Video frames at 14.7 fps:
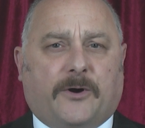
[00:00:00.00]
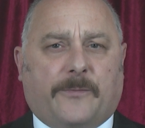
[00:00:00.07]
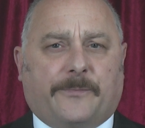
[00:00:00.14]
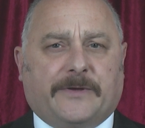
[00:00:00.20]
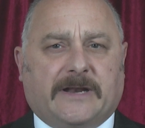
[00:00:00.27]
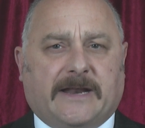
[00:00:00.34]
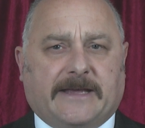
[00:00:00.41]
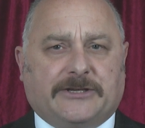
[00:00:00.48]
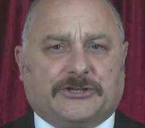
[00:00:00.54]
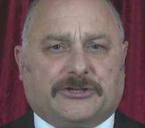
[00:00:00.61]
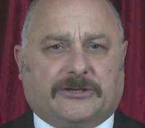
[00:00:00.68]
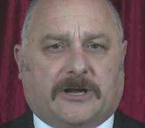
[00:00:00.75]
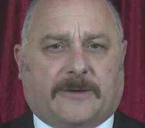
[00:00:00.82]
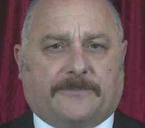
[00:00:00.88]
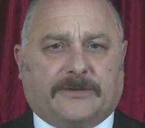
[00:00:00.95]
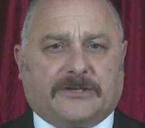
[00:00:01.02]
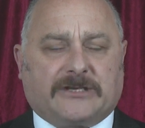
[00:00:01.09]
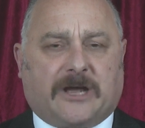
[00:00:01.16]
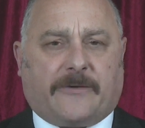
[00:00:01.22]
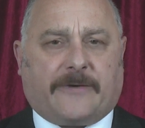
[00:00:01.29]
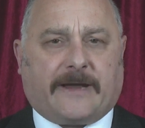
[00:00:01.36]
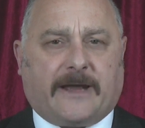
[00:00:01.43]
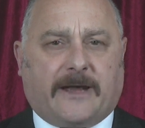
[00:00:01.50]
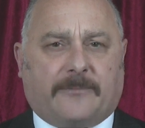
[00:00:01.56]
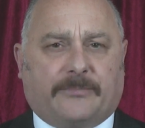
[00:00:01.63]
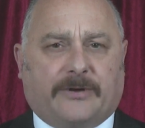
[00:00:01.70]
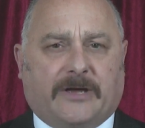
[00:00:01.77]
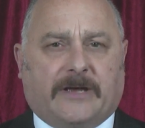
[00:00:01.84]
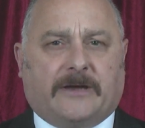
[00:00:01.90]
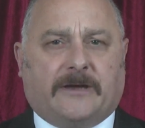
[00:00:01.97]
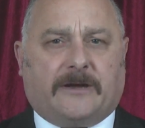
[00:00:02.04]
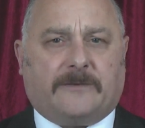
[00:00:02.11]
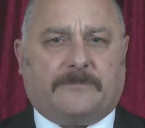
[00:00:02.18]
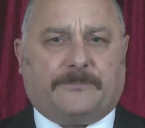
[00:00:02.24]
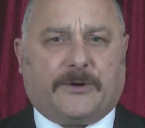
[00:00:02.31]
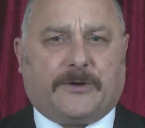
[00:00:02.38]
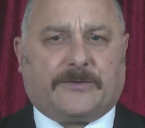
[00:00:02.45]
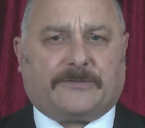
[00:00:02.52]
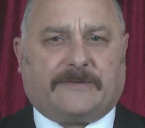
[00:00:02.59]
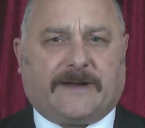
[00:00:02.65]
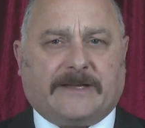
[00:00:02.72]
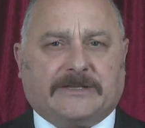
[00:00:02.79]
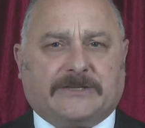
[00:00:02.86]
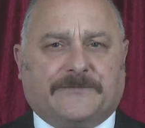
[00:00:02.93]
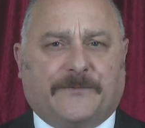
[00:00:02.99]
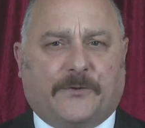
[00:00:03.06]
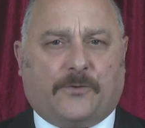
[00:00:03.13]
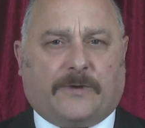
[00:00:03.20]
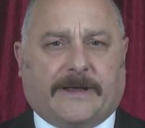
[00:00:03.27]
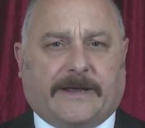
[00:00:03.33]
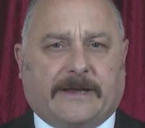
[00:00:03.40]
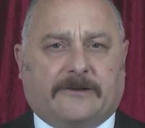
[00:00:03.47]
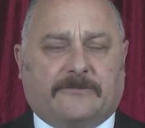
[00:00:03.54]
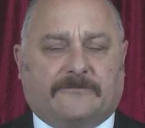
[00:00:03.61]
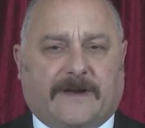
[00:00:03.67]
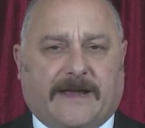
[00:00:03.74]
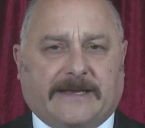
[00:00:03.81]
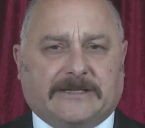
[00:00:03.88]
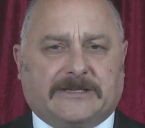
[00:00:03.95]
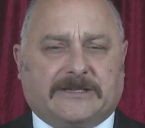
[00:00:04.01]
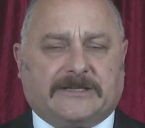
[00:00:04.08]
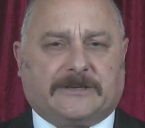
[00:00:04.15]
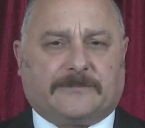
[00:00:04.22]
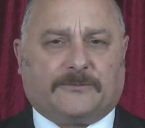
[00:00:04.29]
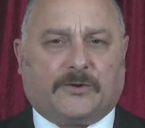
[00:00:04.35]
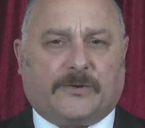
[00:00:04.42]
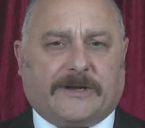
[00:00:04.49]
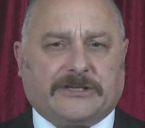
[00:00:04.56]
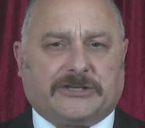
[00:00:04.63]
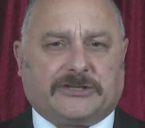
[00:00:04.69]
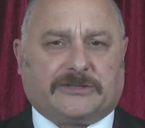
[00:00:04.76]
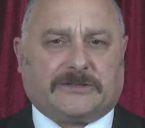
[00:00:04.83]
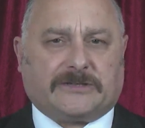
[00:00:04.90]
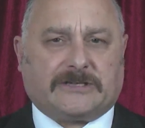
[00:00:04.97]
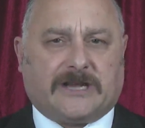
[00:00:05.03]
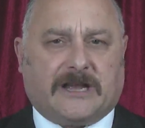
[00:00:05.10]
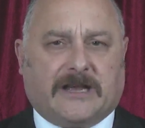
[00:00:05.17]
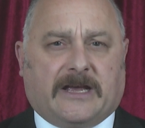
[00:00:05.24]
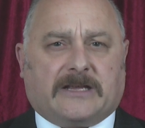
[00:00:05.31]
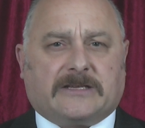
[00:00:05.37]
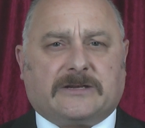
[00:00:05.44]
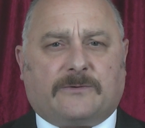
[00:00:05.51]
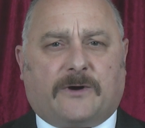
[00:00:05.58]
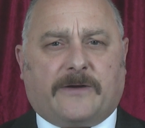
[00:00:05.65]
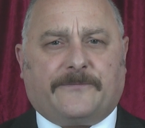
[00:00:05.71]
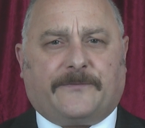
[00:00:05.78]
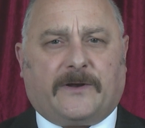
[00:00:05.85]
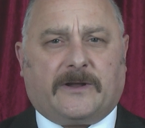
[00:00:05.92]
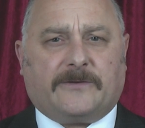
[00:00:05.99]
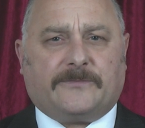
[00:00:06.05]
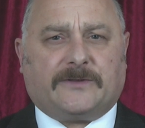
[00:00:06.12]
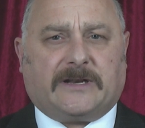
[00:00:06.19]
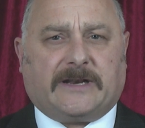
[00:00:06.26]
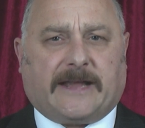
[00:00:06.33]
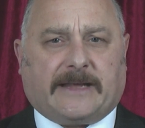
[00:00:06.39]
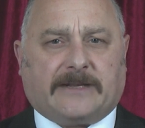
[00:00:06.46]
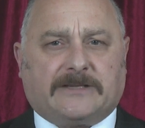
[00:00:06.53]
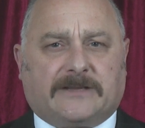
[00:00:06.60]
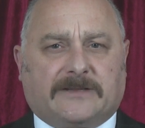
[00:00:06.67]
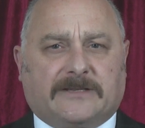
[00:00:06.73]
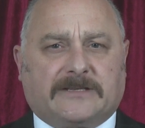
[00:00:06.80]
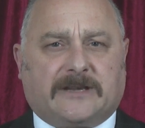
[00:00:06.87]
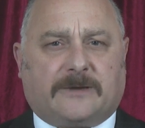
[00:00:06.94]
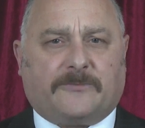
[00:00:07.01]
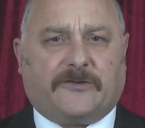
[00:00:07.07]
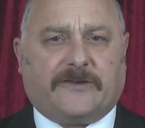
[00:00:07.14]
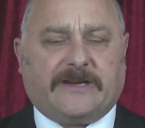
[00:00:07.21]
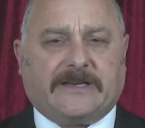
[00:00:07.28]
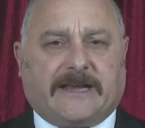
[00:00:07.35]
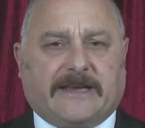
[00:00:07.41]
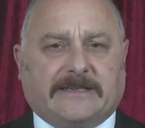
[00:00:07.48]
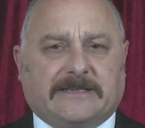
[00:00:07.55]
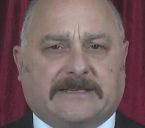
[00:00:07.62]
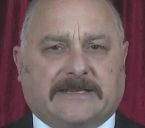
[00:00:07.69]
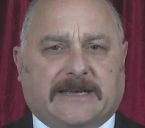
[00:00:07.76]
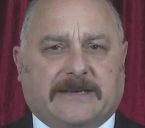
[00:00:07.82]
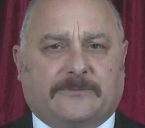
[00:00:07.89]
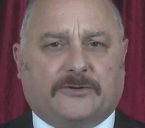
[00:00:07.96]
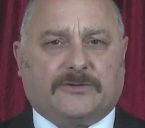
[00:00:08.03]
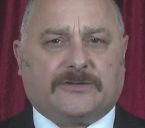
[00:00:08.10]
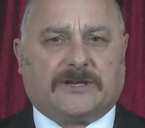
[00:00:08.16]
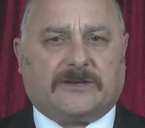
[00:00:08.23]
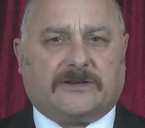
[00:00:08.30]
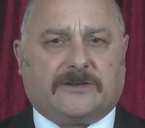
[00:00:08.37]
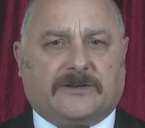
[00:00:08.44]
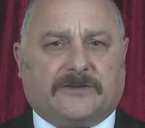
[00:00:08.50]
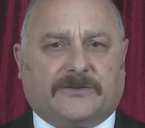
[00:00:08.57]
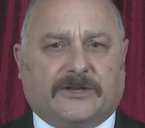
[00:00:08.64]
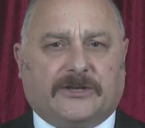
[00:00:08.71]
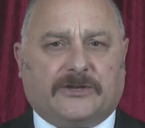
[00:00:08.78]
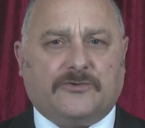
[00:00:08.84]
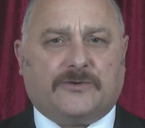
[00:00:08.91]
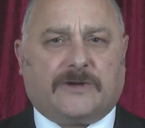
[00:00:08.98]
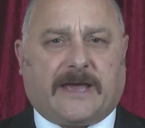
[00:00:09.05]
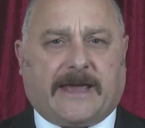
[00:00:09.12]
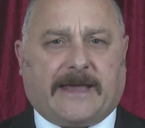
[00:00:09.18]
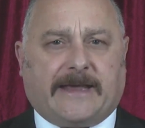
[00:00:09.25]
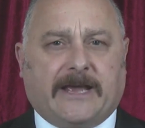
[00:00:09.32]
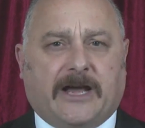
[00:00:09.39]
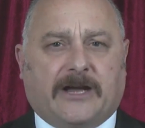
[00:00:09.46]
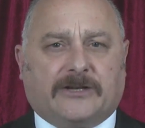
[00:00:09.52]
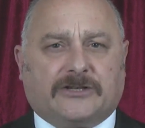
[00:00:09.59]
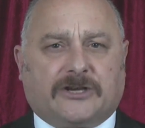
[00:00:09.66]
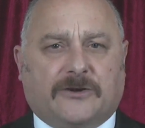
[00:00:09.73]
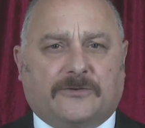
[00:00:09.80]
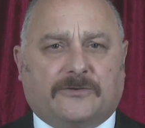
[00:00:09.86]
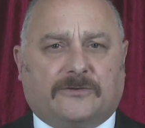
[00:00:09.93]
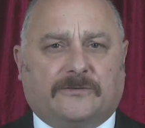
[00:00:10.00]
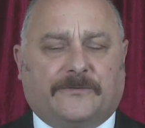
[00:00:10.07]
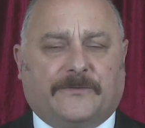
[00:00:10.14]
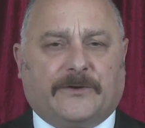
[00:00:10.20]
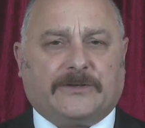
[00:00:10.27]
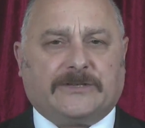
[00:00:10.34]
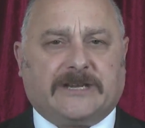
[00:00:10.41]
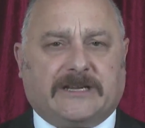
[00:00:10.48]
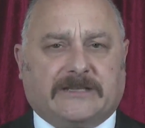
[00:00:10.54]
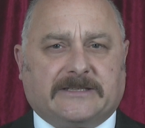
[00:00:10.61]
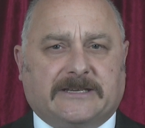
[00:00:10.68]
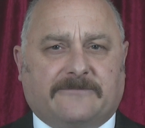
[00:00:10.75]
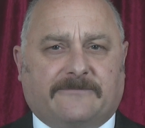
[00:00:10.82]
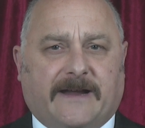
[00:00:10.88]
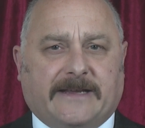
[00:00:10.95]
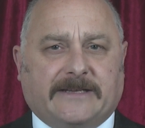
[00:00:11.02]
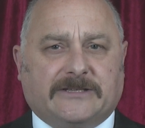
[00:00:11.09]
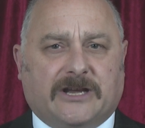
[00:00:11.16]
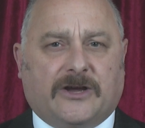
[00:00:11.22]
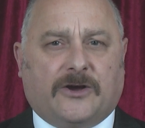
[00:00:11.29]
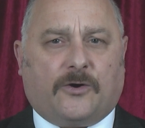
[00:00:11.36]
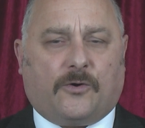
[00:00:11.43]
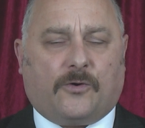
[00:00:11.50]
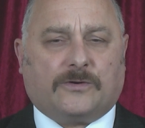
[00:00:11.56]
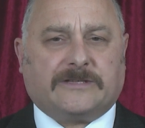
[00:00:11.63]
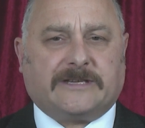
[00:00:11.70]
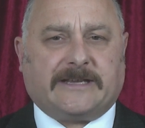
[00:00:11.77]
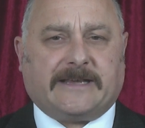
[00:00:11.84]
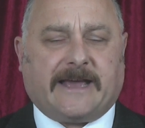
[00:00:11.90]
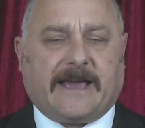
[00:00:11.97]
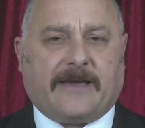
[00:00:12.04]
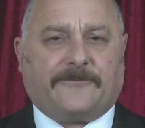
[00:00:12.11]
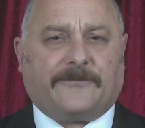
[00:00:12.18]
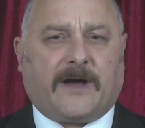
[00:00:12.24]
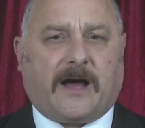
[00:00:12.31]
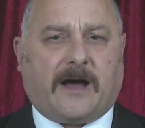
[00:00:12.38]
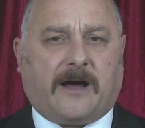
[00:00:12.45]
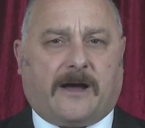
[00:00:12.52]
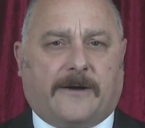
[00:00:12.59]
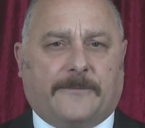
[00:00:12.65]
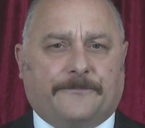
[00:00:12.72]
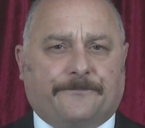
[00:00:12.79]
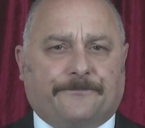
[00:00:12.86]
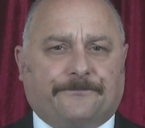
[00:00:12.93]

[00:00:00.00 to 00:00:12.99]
population numbers going up and birth rates falling raised some questions, so I followed the link to the summary data tables to look at the UK total fertility rate, or TFR.